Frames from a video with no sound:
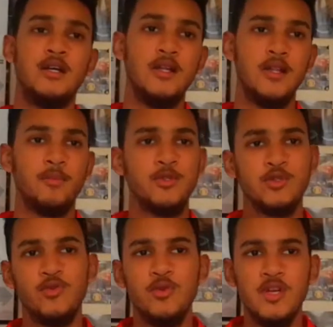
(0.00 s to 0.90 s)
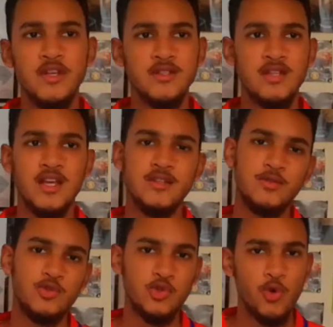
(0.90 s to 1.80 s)
Number 2 is there's
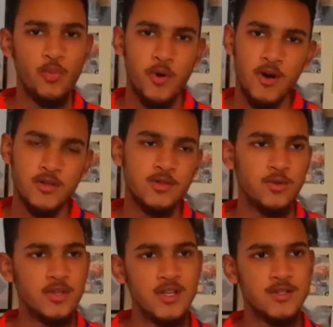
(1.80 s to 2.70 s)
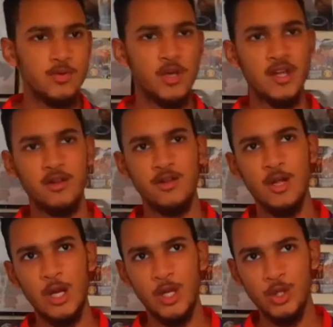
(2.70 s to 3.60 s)
2 parts to it. Is you get
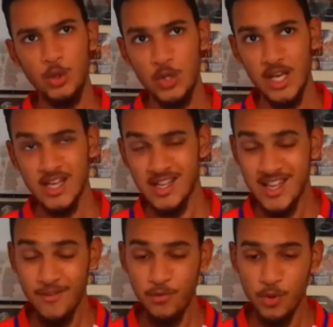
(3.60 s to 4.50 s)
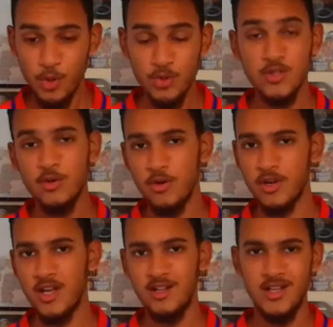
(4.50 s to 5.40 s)
you can, if you use it
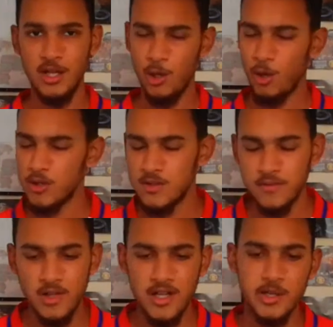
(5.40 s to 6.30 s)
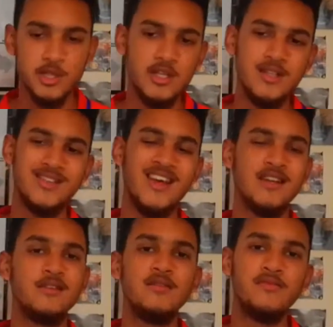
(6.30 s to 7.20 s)
correctly, lots of clean sheets
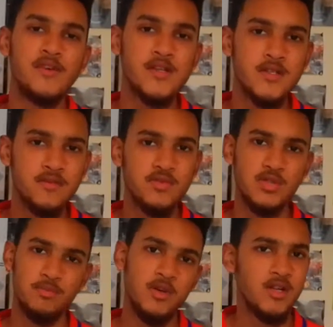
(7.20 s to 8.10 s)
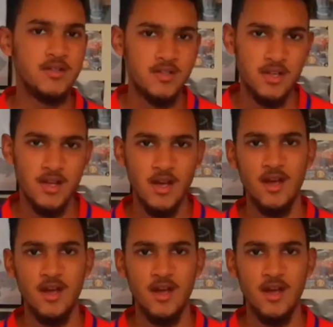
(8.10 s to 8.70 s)
and defensive stability.